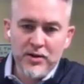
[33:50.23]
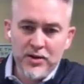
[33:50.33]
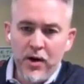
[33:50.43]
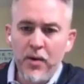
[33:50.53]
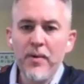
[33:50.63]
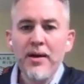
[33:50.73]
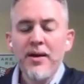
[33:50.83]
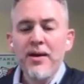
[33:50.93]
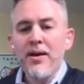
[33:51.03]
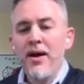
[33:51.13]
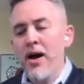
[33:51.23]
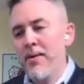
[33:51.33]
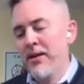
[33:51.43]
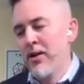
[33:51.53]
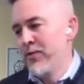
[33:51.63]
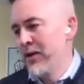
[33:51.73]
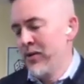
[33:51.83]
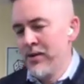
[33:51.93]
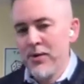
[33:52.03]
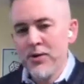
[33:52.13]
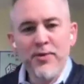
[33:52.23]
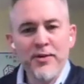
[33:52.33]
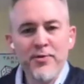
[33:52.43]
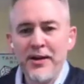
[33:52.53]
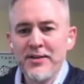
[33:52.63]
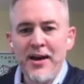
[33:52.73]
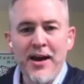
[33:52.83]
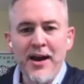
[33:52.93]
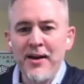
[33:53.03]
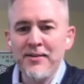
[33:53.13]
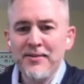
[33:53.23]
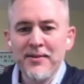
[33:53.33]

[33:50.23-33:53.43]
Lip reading: So I'll never forget one of the most fun flights I had